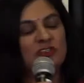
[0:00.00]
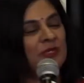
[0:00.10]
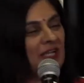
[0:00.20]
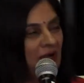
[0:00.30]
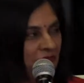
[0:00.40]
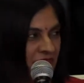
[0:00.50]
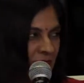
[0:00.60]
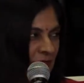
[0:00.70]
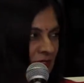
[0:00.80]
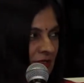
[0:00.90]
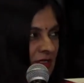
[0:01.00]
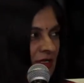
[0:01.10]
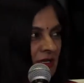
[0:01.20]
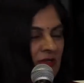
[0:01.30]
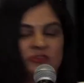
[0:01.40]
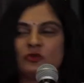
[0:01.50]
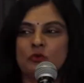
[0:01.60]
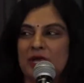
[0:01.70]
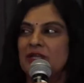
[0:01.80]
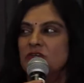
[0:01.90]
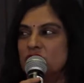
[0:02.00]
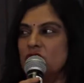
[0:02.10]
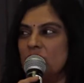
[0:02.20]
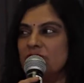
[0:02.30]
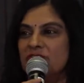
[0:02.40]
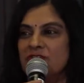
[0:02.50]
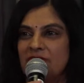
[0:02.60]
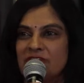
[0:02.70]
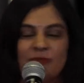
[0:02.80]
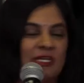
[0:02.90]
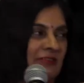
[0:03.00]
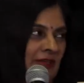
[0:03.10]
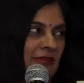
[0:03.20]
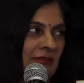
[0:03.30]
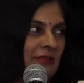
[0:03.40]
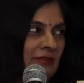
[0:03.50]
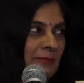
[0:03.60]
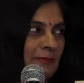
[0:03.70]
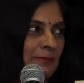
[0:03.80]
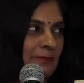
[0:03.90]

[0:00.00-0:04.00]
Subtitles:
they need to be comfortable. So wearing shorts does make sense.